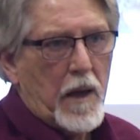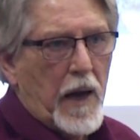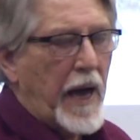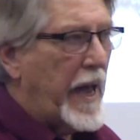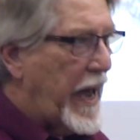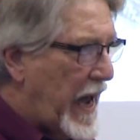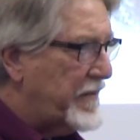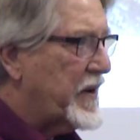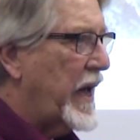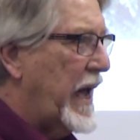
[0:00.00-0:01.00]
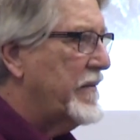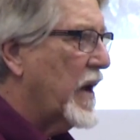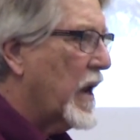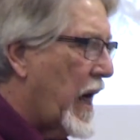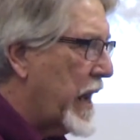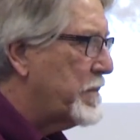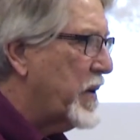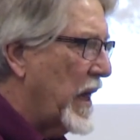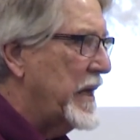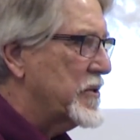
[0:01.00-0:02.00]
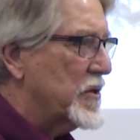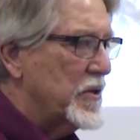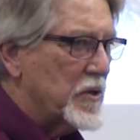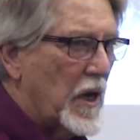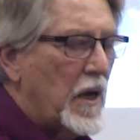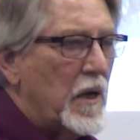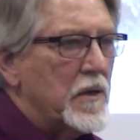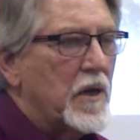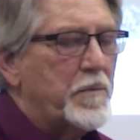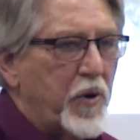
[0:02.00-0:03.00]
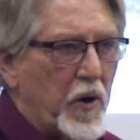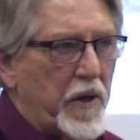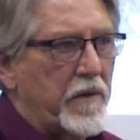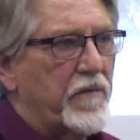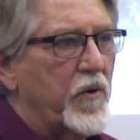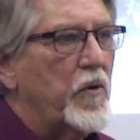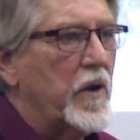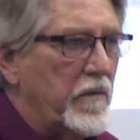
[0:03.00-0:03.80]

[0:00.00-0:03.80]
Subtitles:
I have to have a lot of places to put fruiting